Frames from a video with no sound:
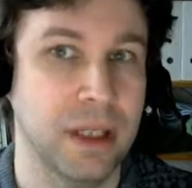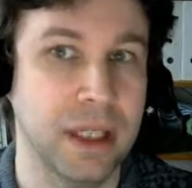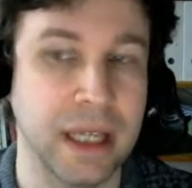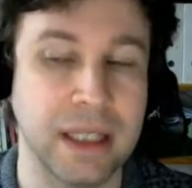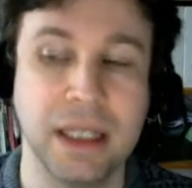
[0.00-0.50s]

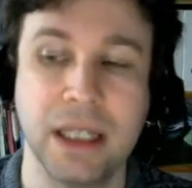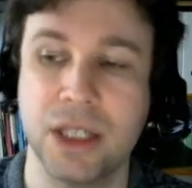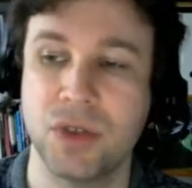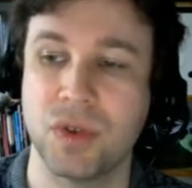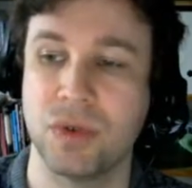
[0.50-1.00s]
idea
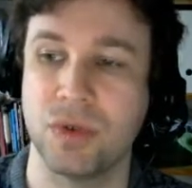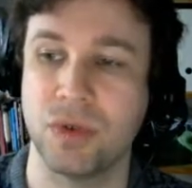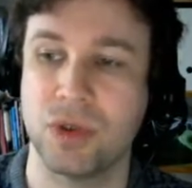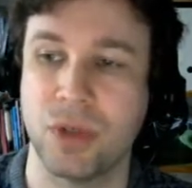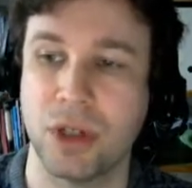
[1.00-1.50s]
is to
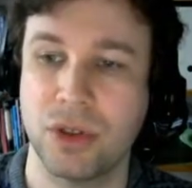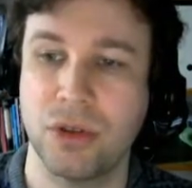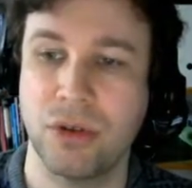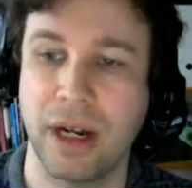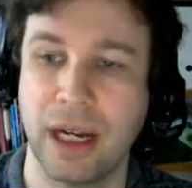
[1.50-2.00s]
structure
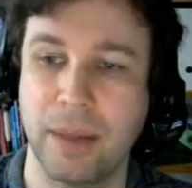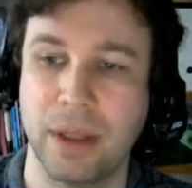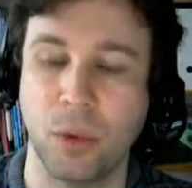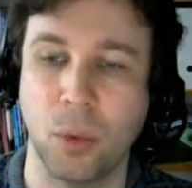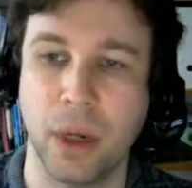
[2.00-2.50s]
your app
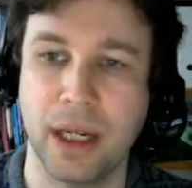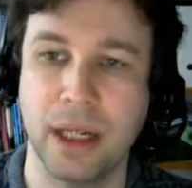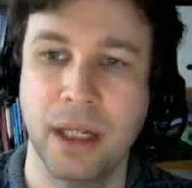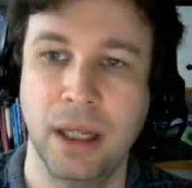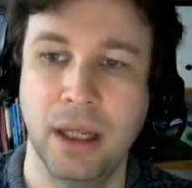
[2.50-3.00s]
in a way
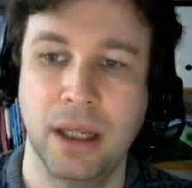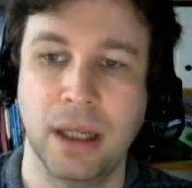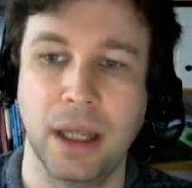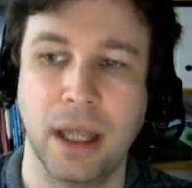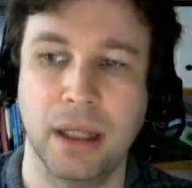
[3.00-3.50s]

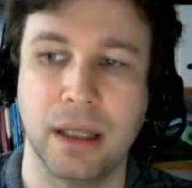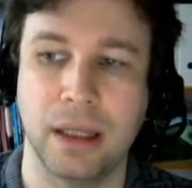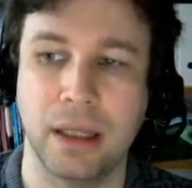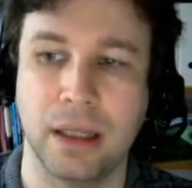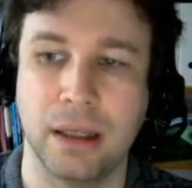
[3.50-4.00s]
that
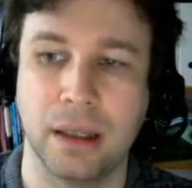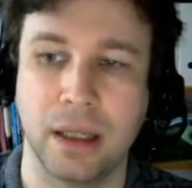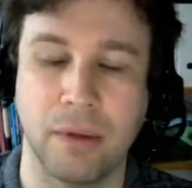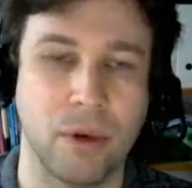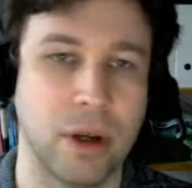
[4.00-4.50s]
it
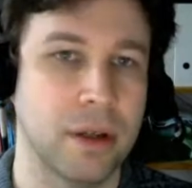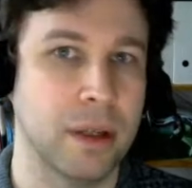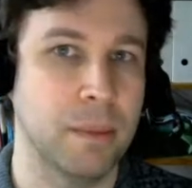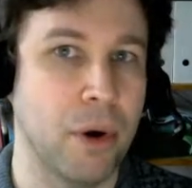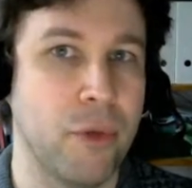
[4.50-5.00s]
can run
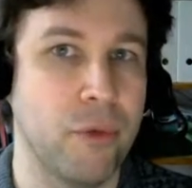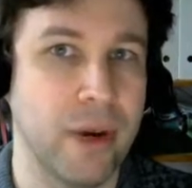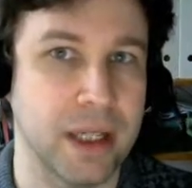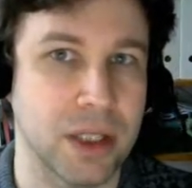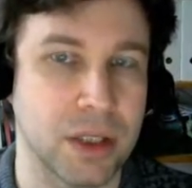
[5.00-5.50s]
in both
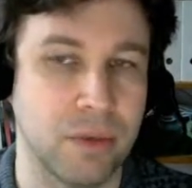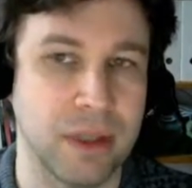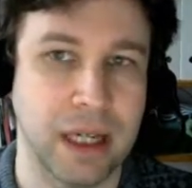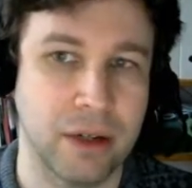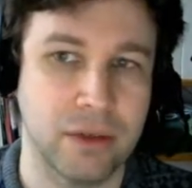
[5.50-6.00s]
ways
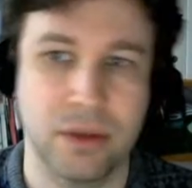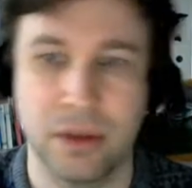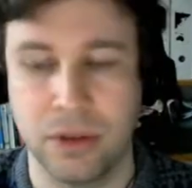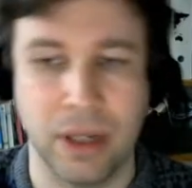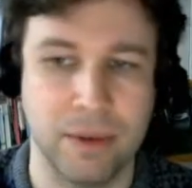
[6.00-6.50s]
without
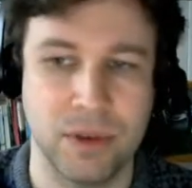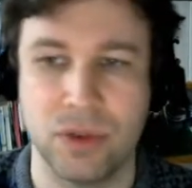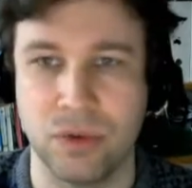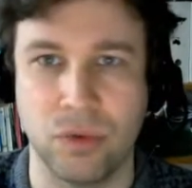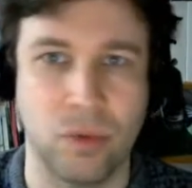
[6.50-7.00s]
you having
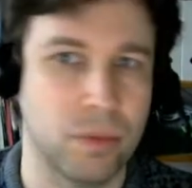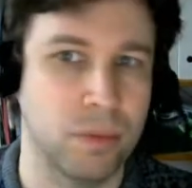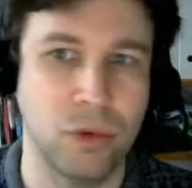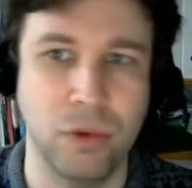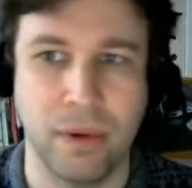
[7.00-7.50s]
to
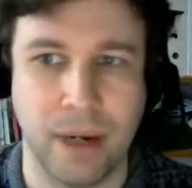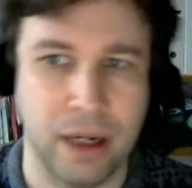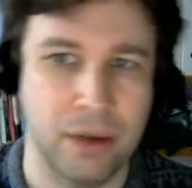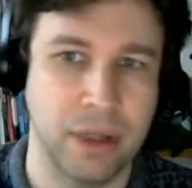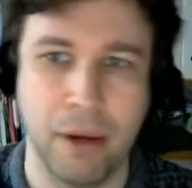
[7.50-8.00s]
move
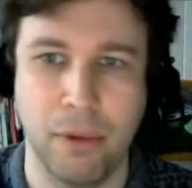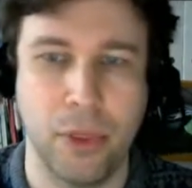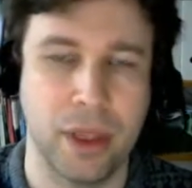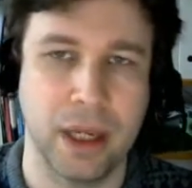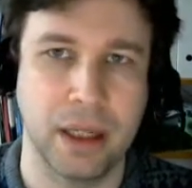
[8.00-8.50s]
around
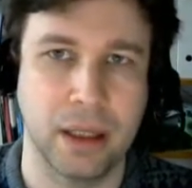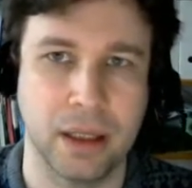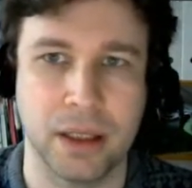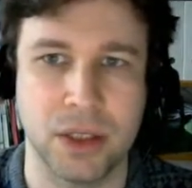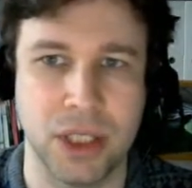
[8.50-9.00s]
everything
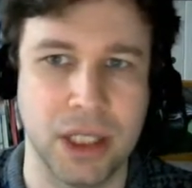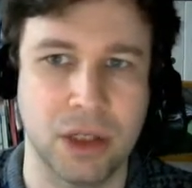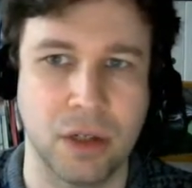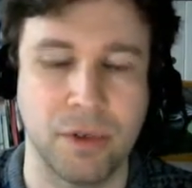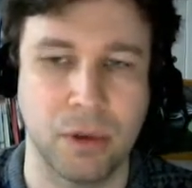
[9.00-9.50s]
and change
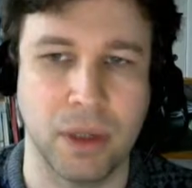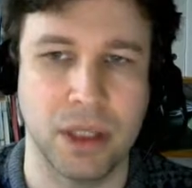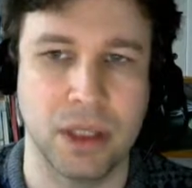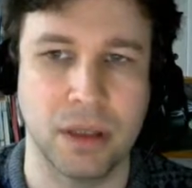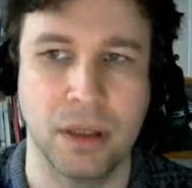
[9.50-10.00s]

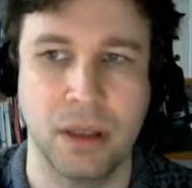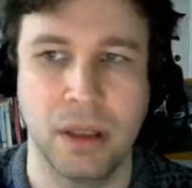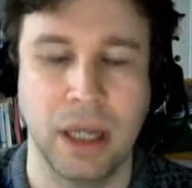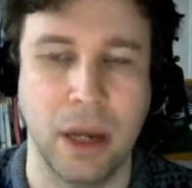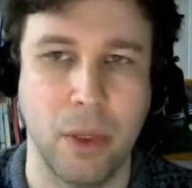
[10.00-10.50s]
configuration
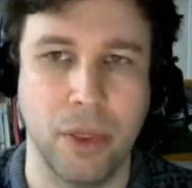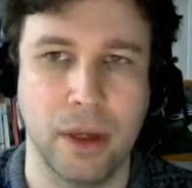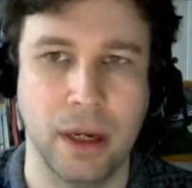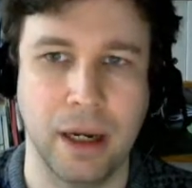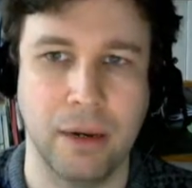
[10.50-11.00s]

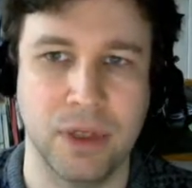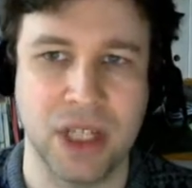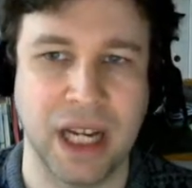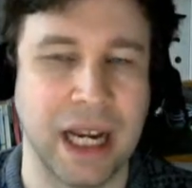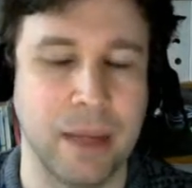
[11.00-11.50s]
every
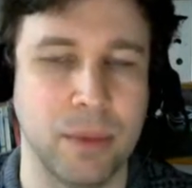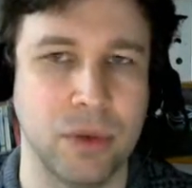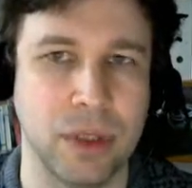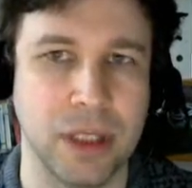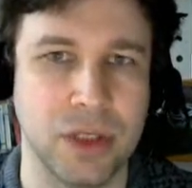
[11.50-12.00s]
time you
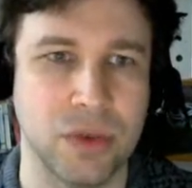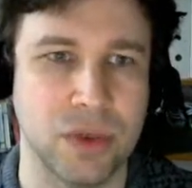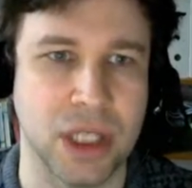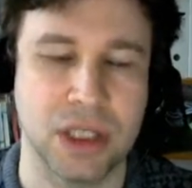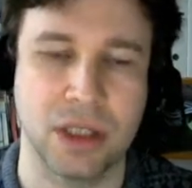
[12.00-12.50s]
need to
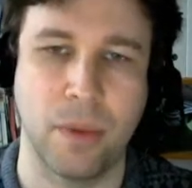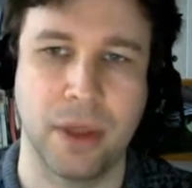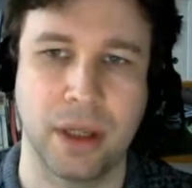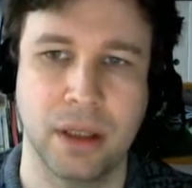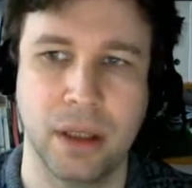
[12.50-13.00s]
test
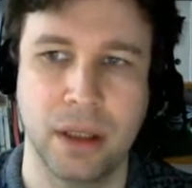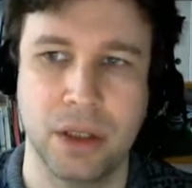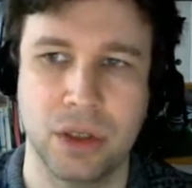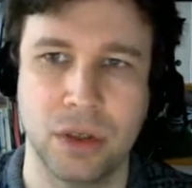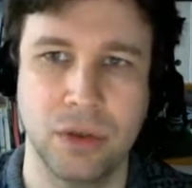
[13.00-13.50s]
something.
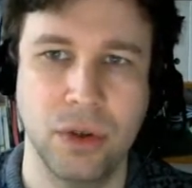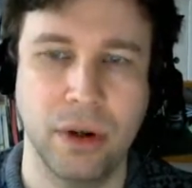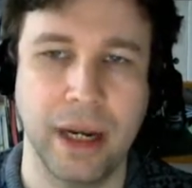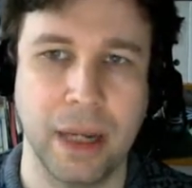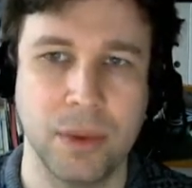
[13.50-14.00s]
So your
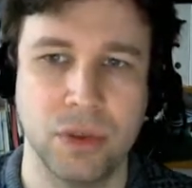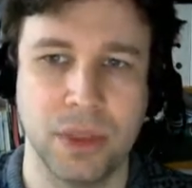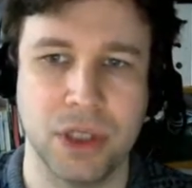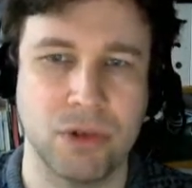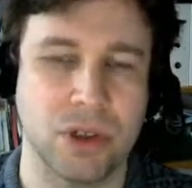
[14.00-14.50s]
app should
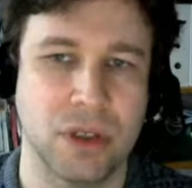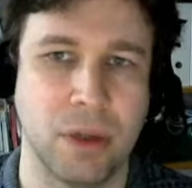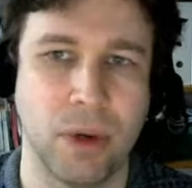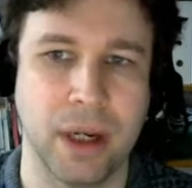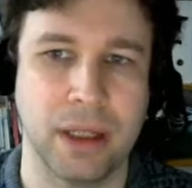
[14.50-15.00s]
be structured in
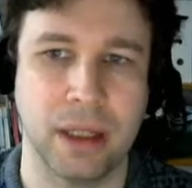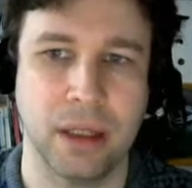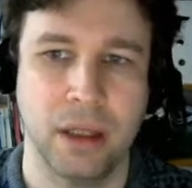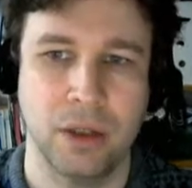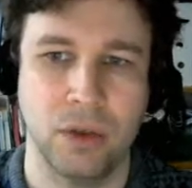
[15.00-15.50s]
a way that
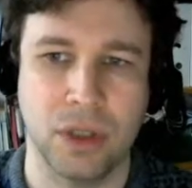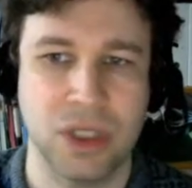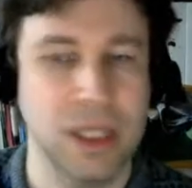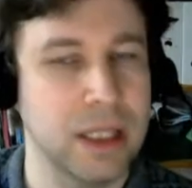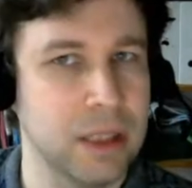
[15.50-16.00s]
you can
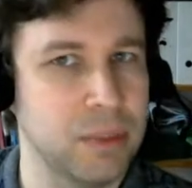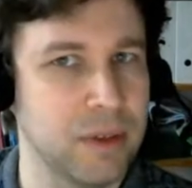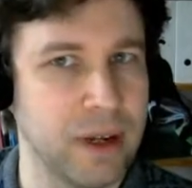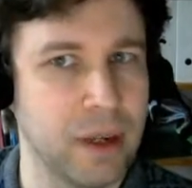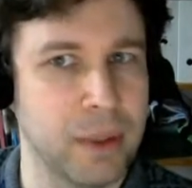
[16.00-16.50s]
still keep
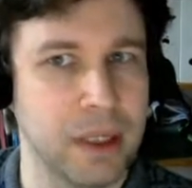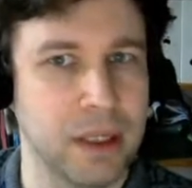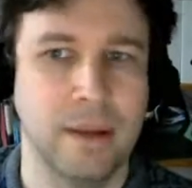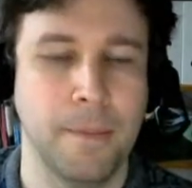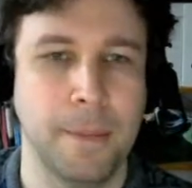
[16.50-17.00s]

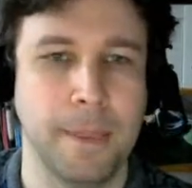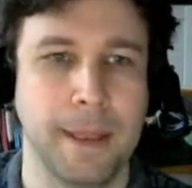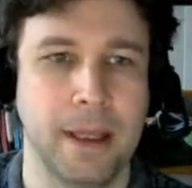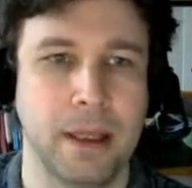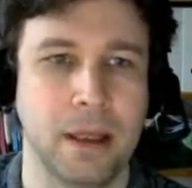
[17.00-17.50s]
developing
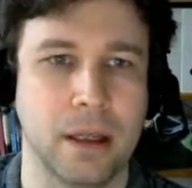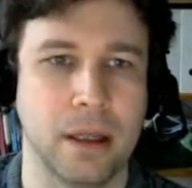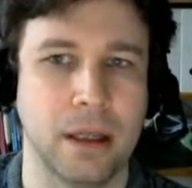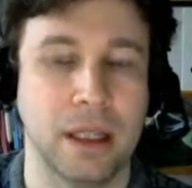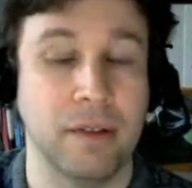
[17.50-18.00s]

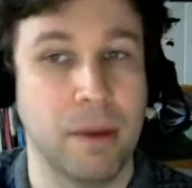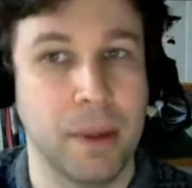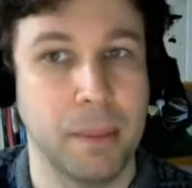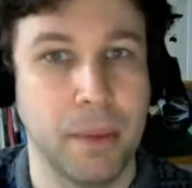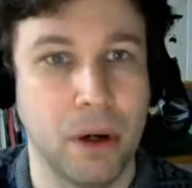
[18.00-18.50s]
in
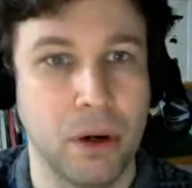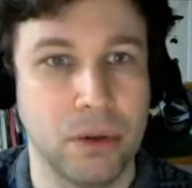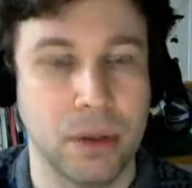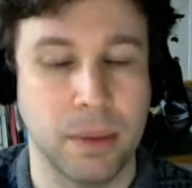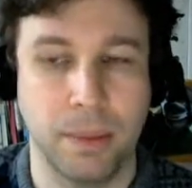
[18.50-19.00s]
development
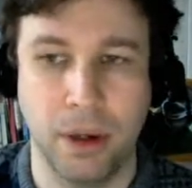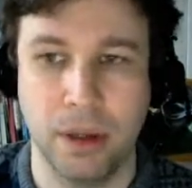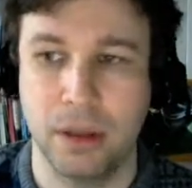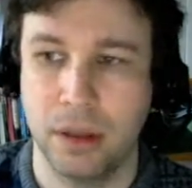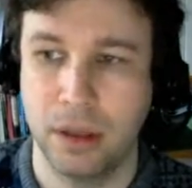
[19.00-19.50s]
mode,
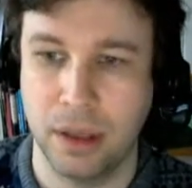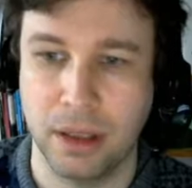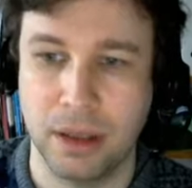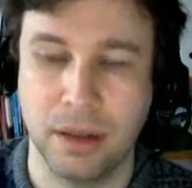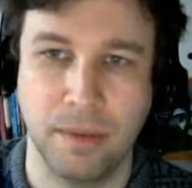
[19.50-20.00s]
but
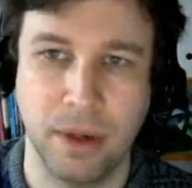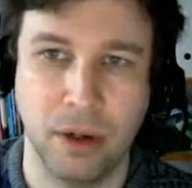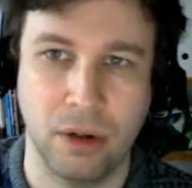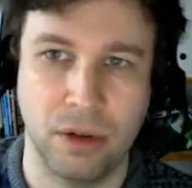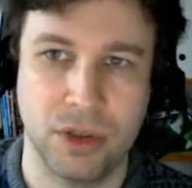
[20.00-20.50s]
it will
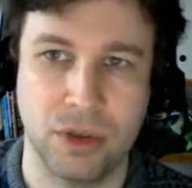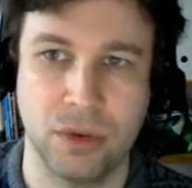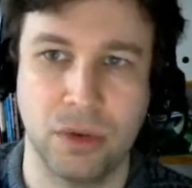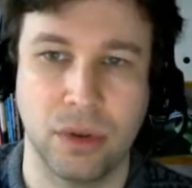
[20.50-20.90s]
also